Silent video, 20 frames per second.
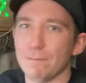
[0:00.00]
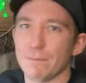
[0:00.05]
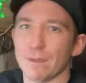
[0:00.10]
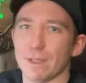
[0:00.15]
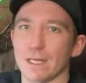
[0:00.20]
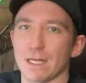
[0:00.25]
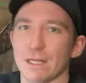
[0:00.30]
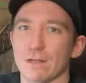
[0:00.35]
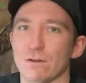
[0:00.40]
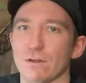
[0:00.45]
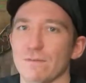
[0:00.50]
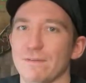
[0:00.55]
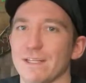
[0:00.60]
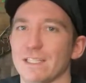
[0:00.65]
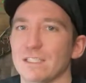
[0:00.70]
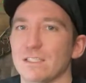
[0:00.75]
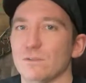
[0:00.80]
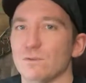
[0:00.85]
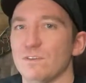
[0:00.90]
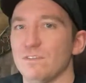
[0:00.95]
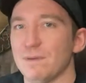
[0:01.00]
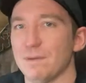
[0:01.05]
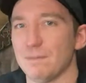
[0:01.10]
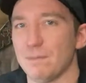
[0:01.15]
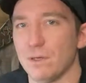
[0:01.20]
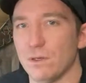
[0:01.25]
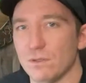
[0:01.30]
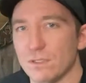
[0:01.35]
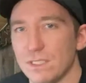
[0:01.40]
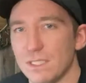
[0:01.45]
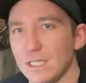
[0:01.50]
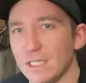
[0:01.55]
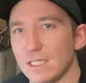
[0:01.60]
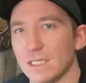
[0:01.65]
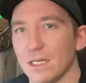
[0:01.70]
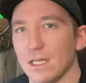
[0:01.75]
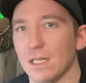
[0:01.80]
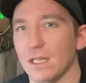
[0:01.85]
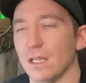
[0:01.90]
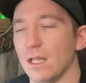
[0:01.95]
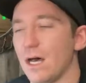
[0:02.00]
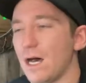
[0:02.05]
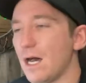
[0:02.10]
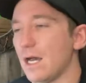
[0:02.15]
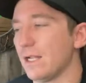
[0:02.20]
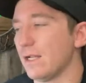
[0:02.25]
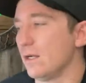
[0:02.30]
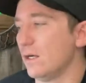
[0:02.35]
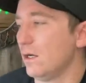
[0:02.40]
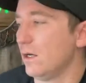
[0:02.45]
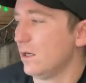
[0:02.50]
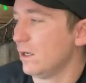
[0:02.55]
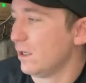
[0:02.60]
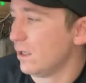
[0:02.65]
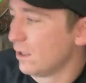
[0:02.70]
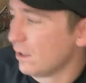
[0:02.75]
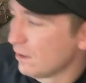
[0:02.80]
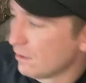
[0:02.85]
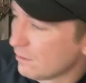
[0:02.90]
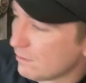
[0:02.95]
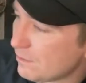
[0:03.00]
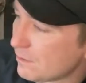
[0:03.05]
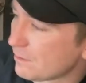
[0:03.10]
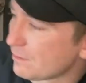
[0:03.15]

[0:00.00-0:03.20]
and I don't know if that's because we've been posting a lot of